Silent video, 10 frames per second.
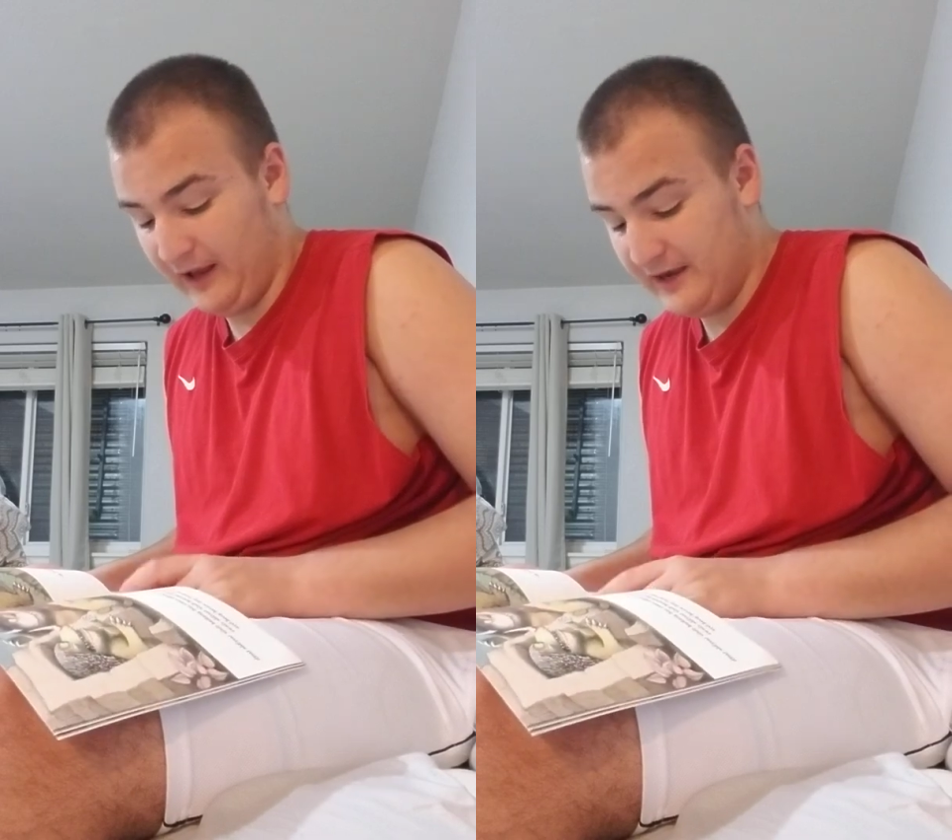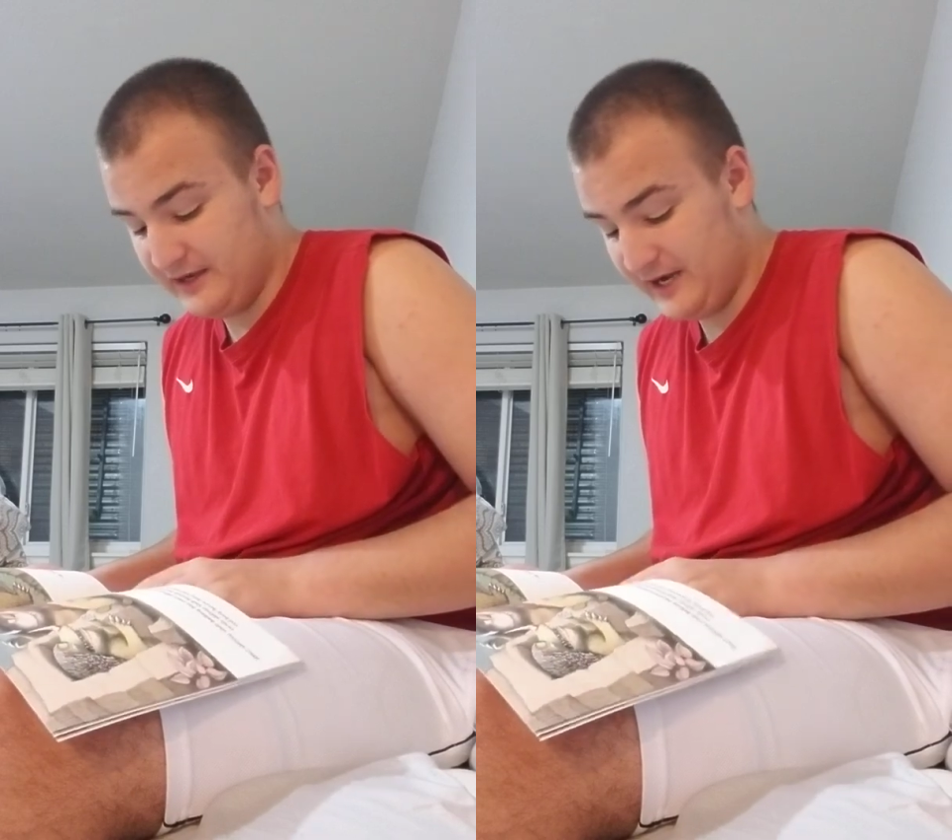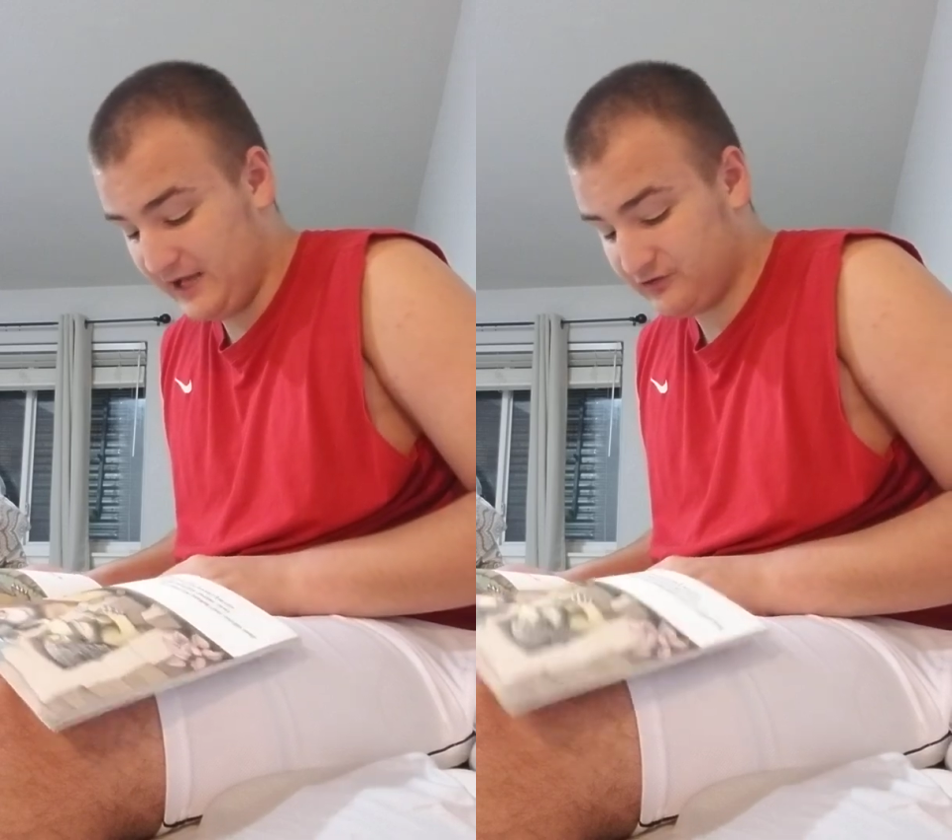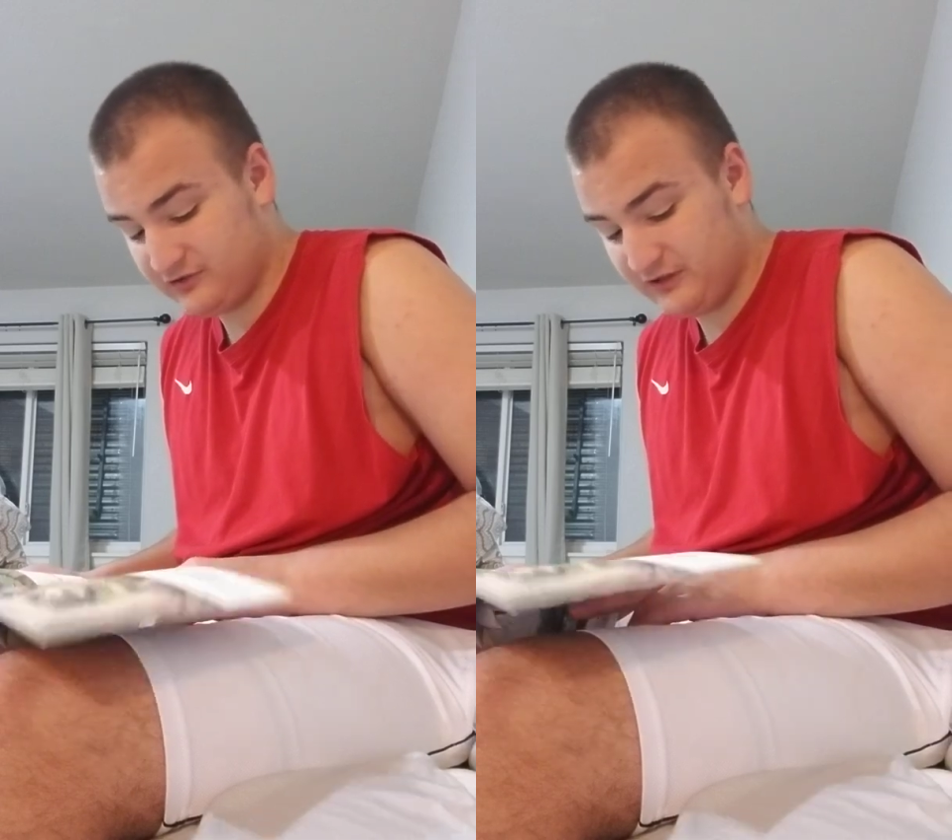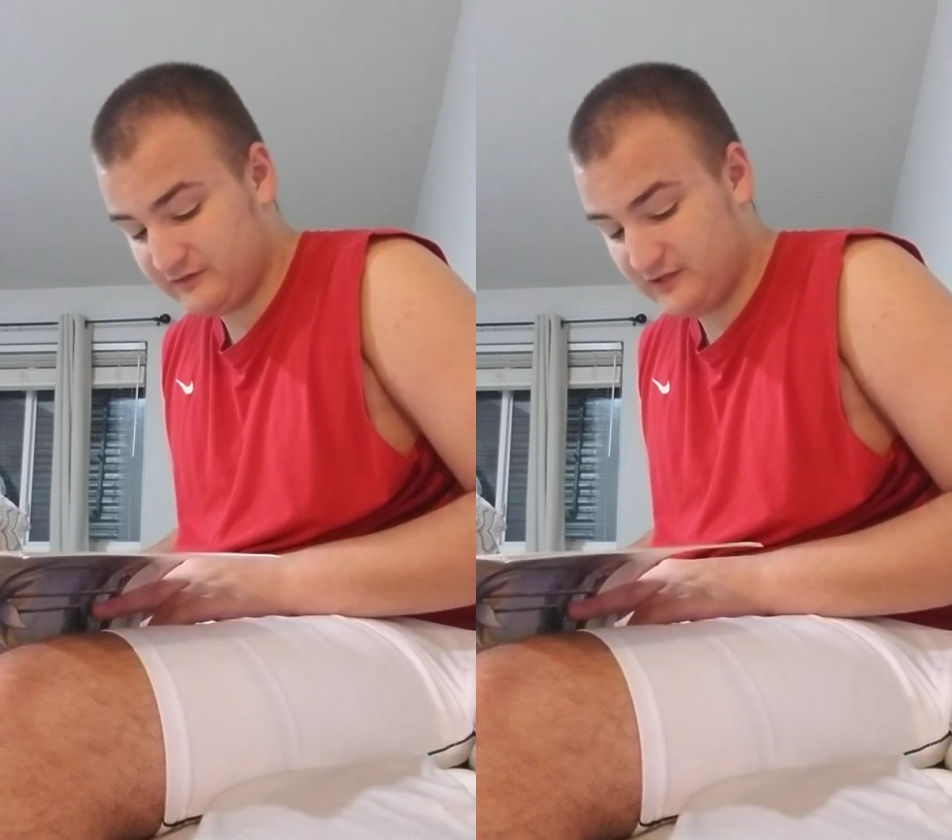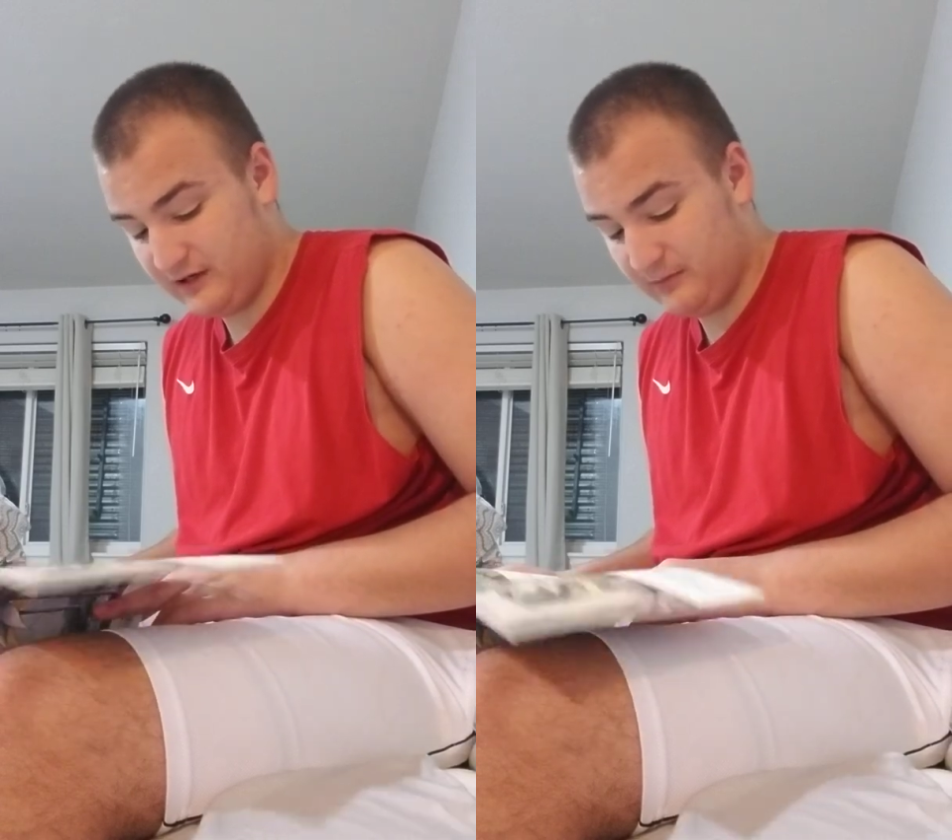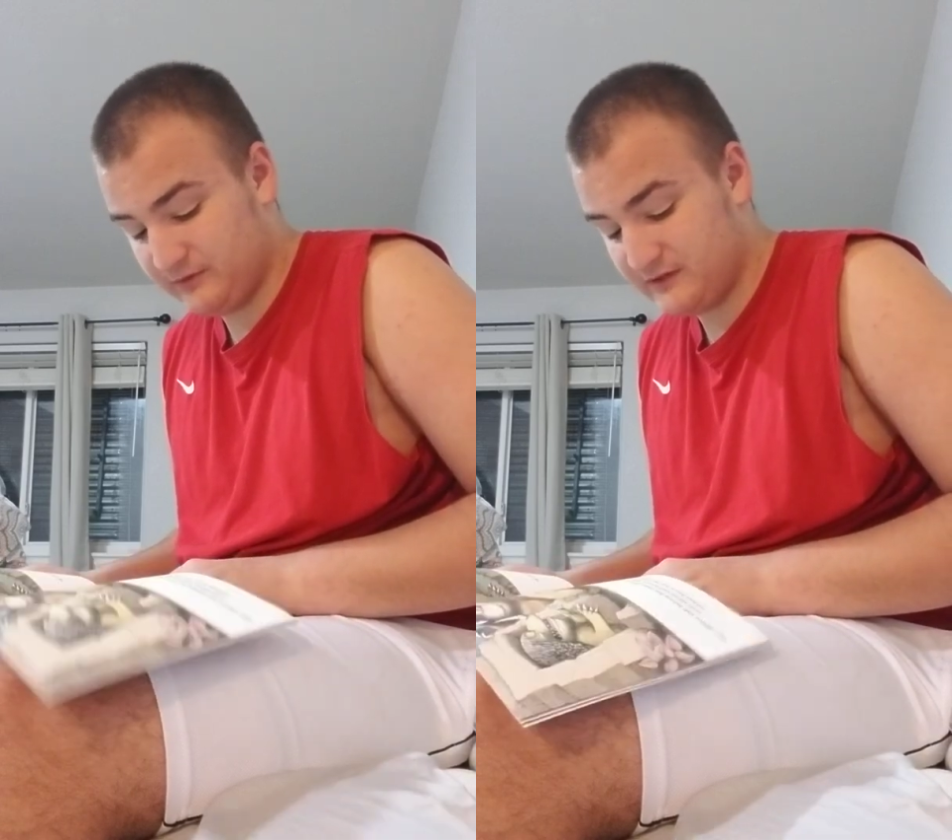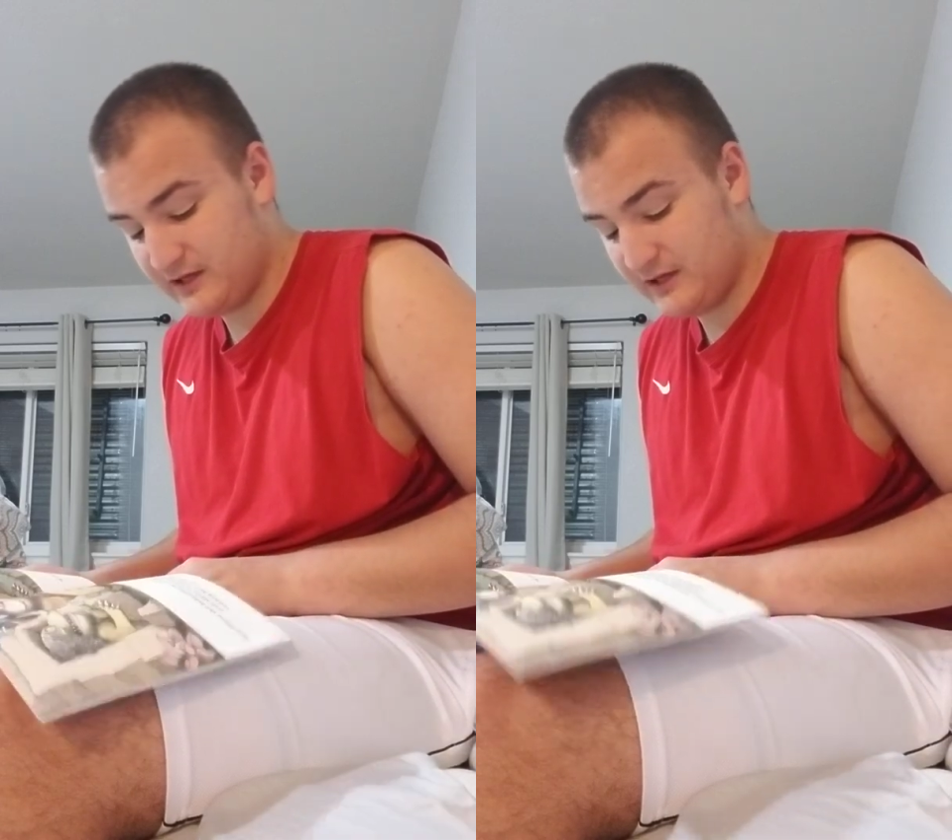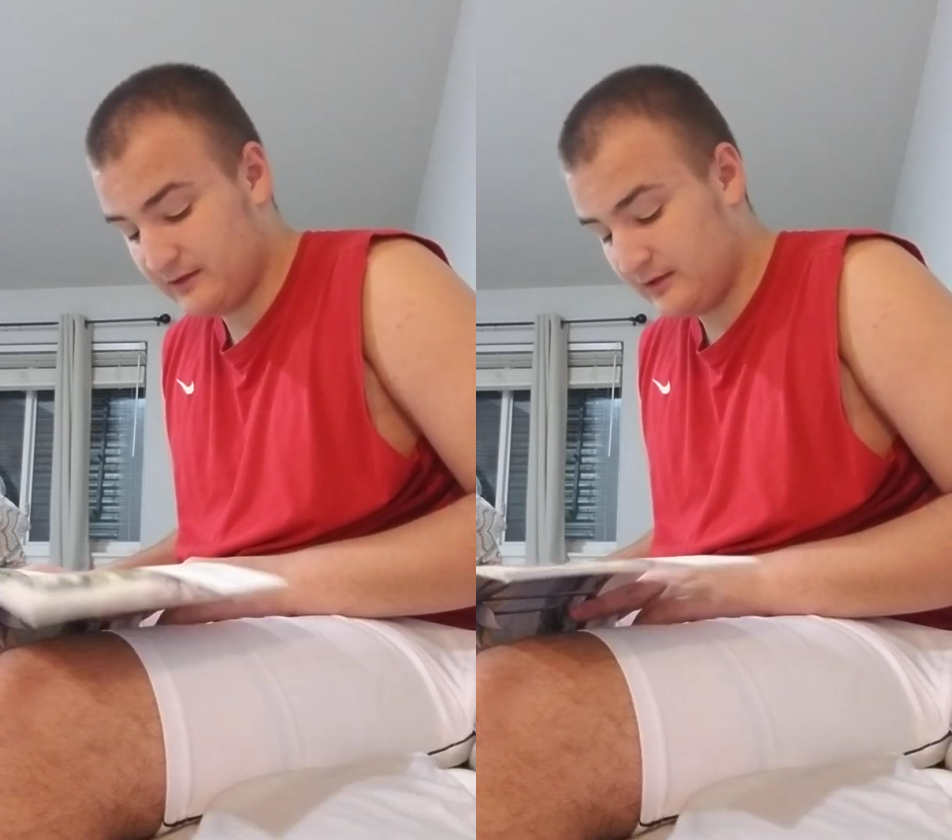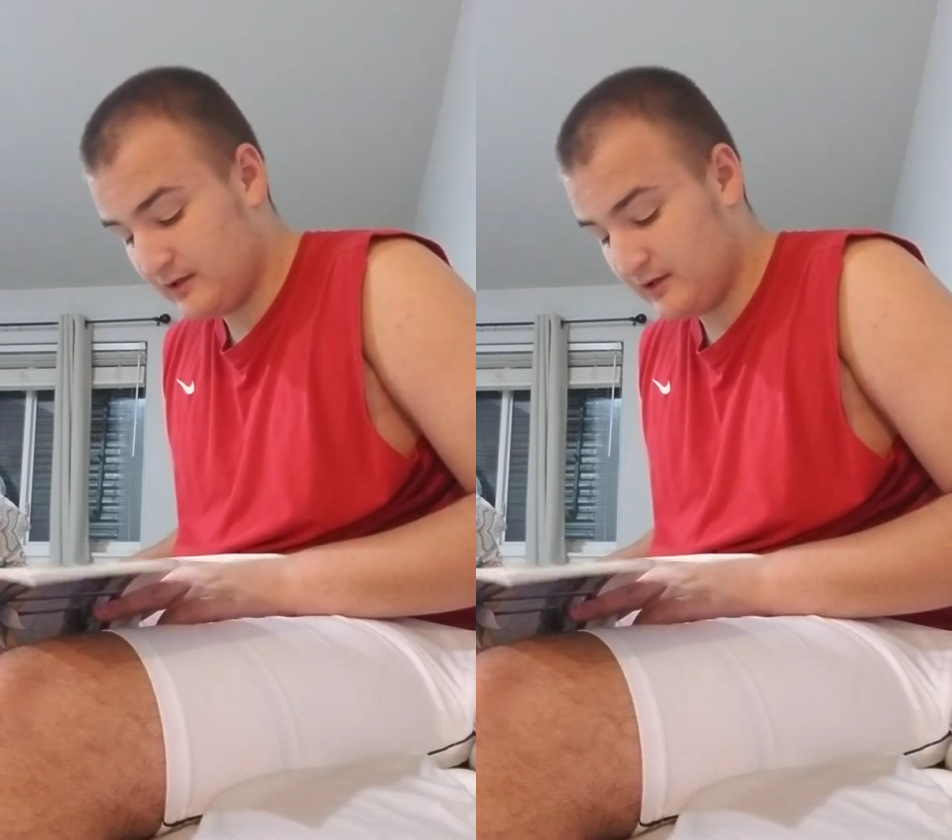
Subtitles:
and gnashed their terrible teeth